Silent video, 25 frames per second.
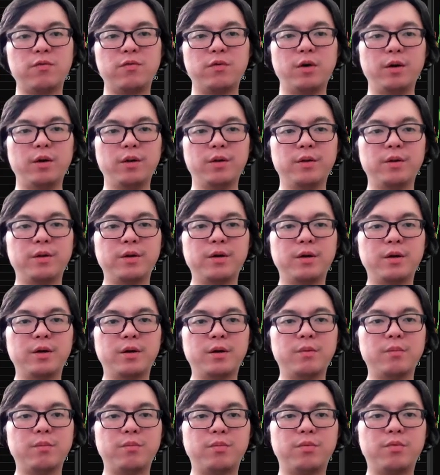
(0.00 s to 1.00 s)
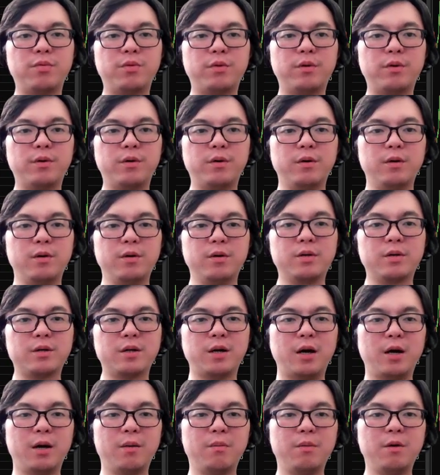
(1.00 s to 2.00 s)
from the
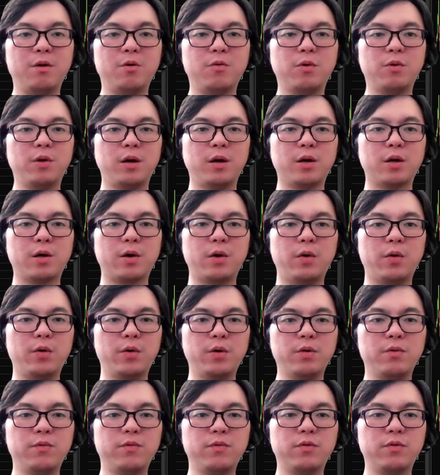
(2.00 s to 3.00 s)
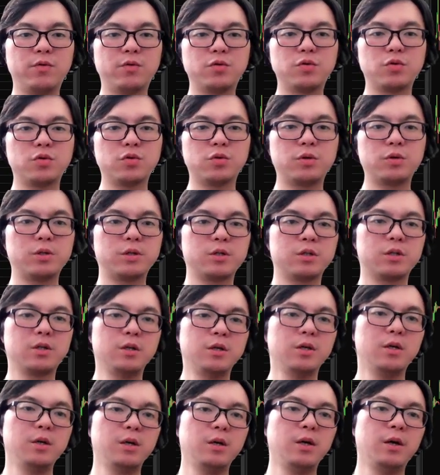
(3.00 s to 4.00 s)
timing we are calling for short
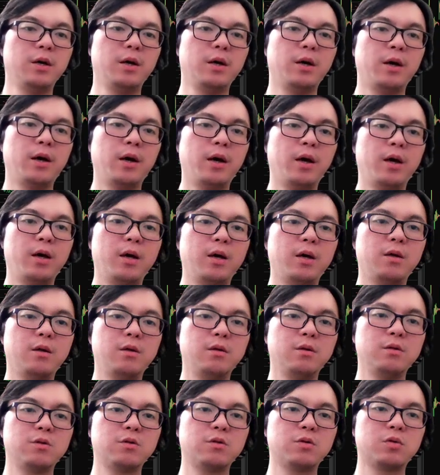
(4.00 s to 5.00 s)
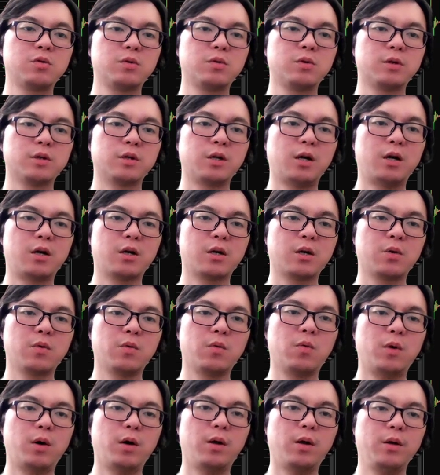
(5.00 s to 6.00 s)
and to the target
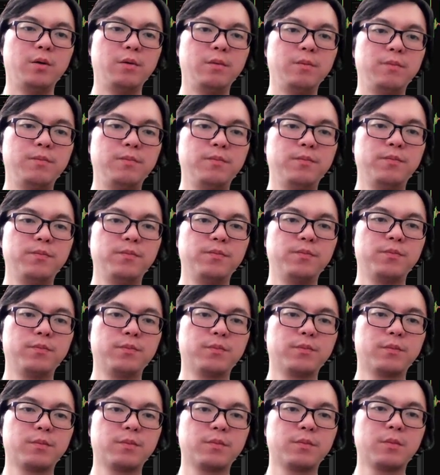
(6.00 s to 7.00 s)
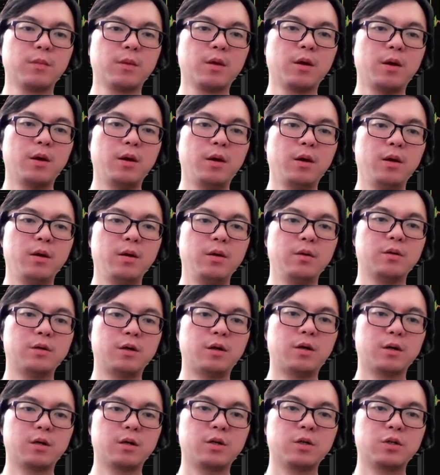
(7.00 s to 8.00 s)
1 and
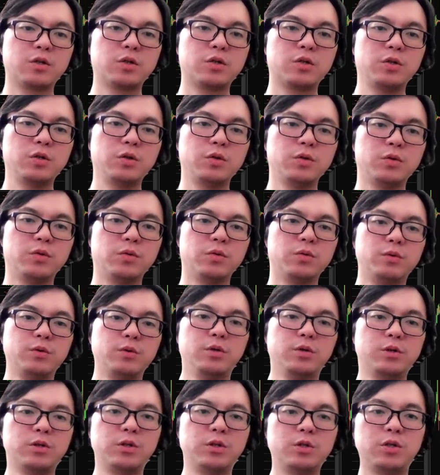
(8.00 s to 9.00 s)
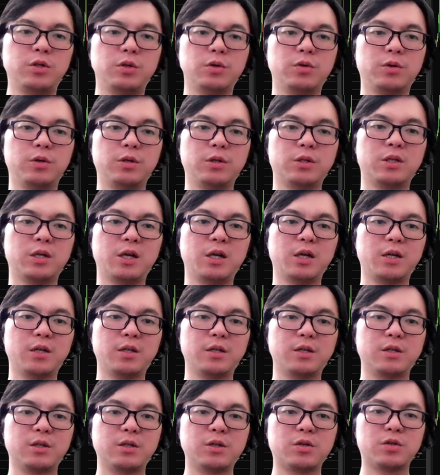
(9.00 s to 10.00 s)
target 2 till it hit
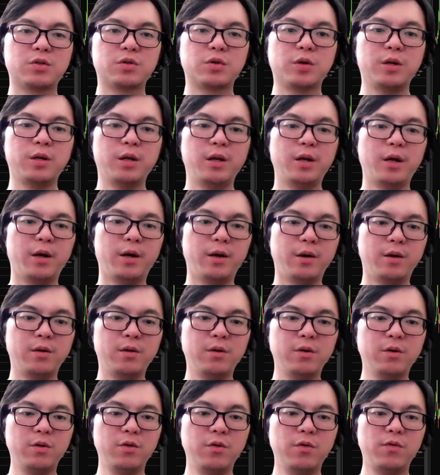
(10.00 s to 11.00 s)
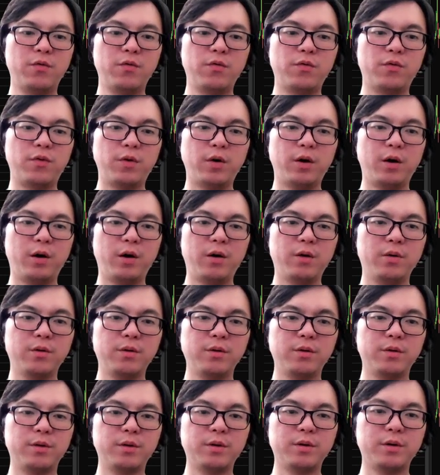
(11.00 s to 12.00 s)
the trend line
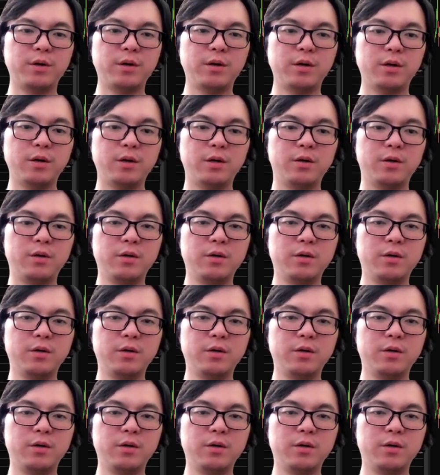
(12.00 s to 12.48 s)
from the